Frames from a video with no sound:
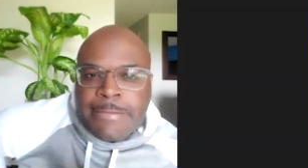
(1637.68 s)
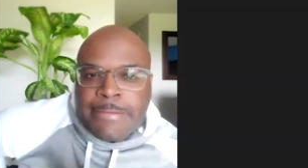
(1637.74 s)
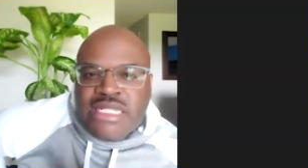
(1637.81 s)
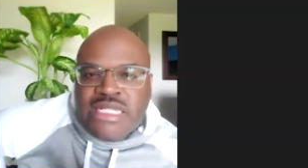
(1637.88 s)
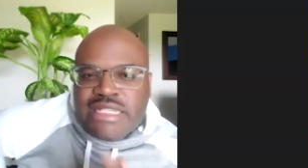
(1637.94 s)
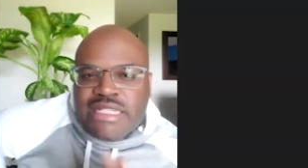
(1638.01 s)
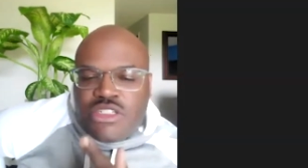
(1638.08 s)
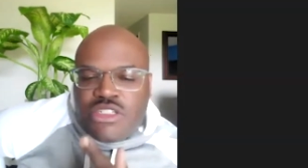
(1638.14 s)

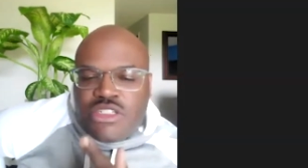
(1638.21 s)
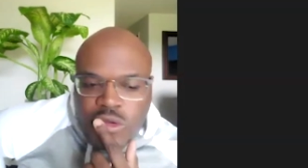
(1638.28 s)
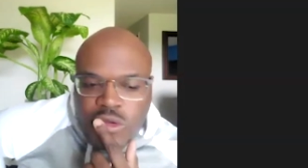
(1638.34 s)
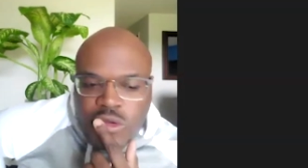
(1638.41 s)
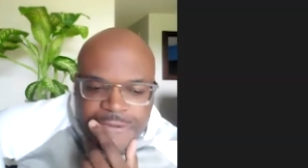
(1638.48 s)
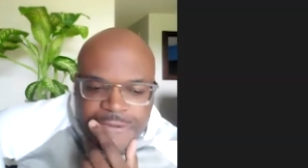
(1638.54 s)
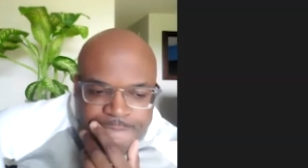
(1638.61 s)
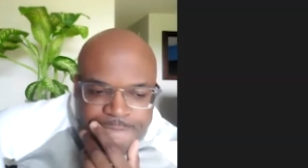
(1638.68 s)
Like this
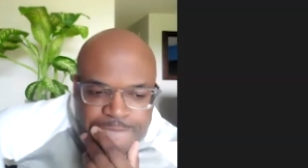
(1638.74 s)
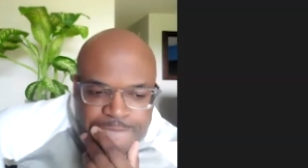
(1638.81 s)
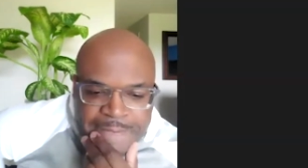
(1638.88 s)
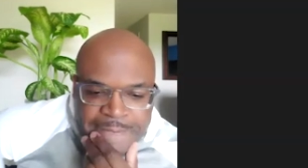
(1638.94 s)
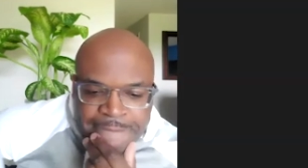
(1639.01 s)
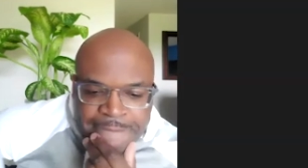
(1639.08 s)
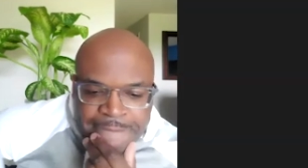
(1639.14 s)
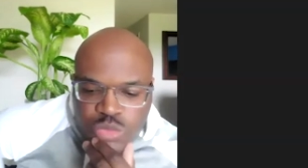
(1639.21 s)
one,
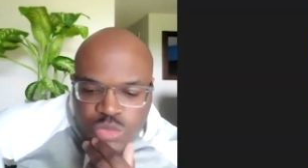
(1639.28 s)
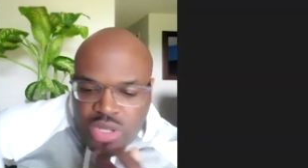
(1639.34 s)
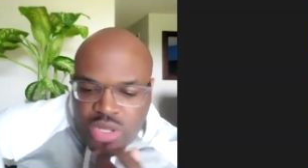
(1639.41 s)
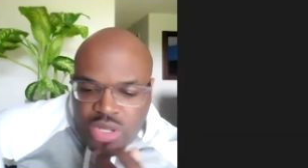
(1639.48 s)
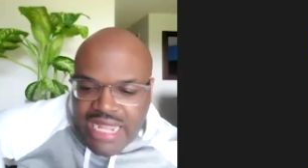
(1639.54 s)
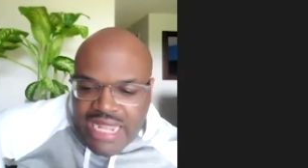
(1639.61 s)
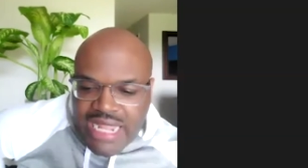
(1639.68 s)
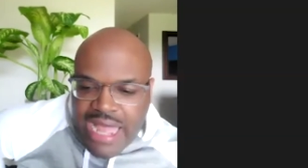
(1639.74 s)
this one
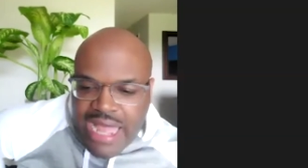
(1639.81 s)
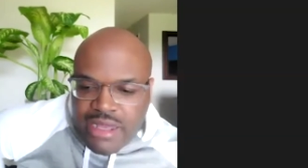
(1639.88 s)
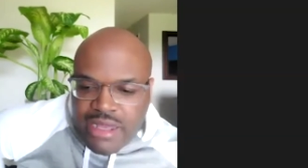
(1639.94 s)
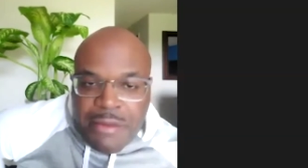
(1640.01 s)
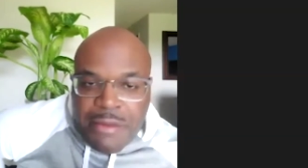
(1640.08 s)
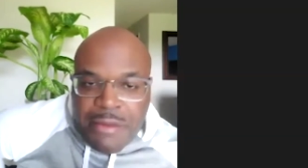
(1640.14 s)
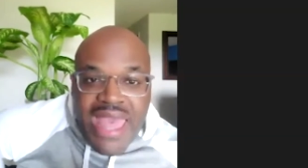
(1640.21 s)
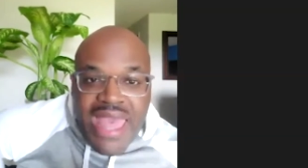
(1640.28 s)
guy, uh,
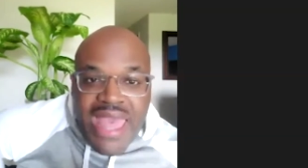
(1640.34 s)
Mac,